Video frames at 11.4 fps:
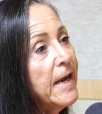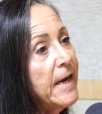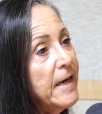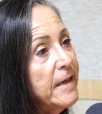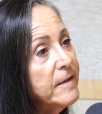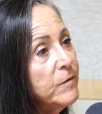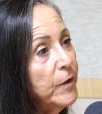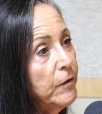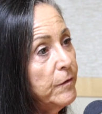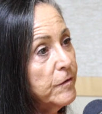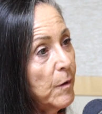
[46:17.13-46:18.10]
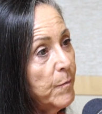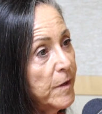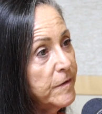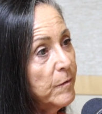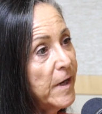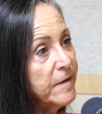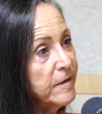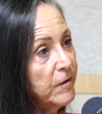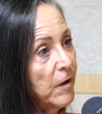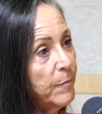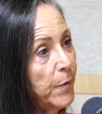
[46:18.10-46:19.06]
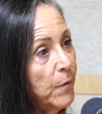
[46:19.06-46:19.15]
is we lose our muscle mass
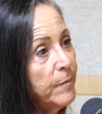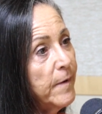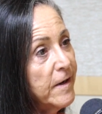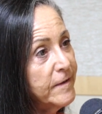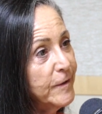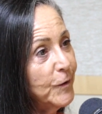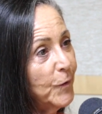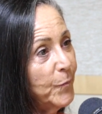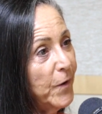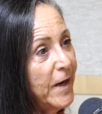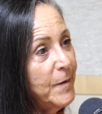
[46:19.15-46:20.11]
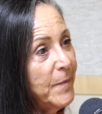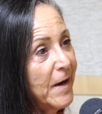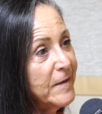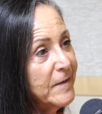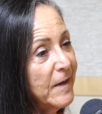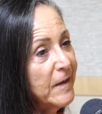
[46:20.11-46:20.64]
and our bone mass and our brain mass,